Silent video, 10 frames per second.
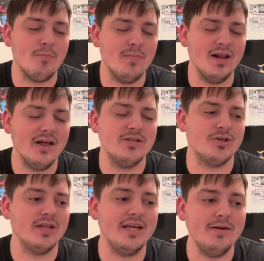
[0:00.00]

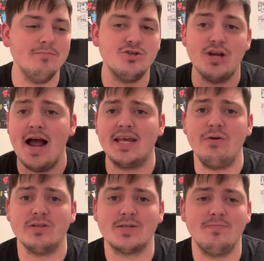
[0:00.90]
allegedly Jackie
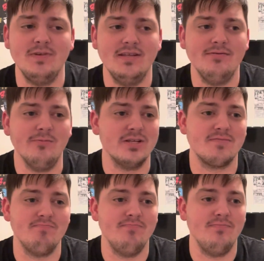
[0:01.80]
was
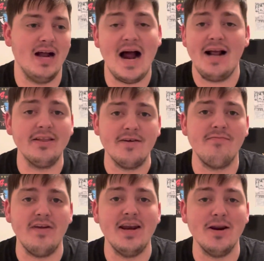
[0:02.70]
highly
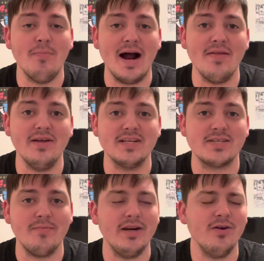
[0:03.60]
offended by
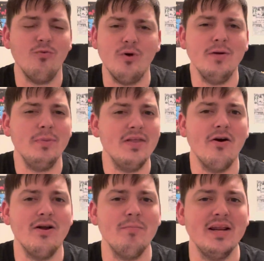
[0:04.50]
this. I who wouldn't be
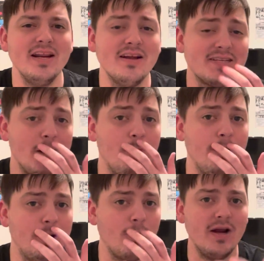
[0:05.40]
though? I mean, it does sound
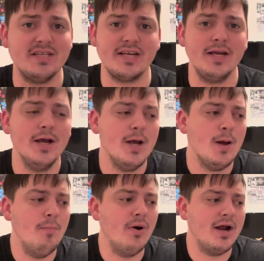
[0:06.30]
pretty crazy,
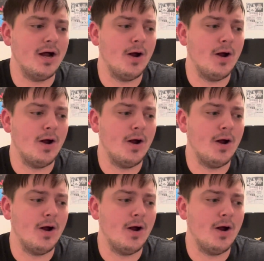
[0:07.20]
but